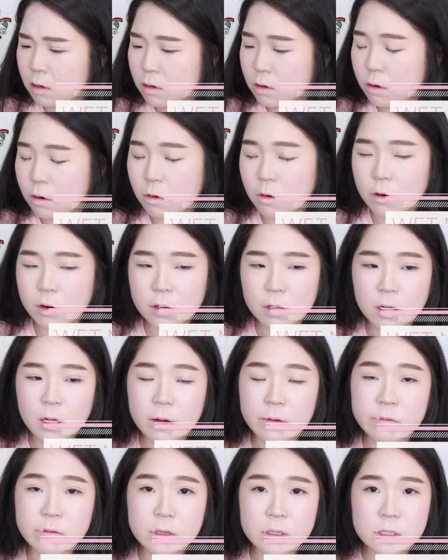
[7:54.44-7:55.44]
Coral
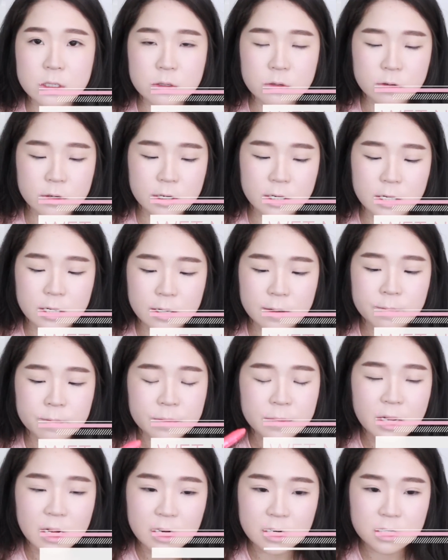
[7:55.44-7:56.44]
of the Story.
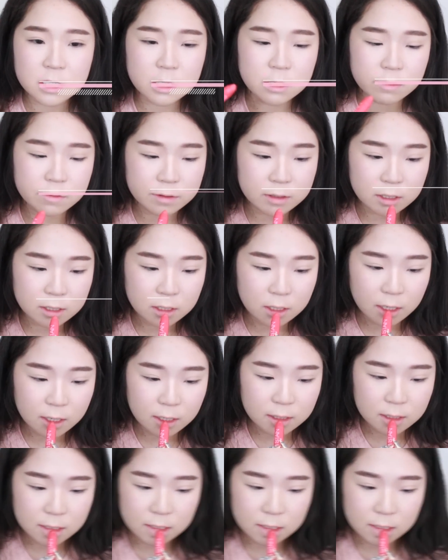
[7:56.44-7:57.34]
I actually really like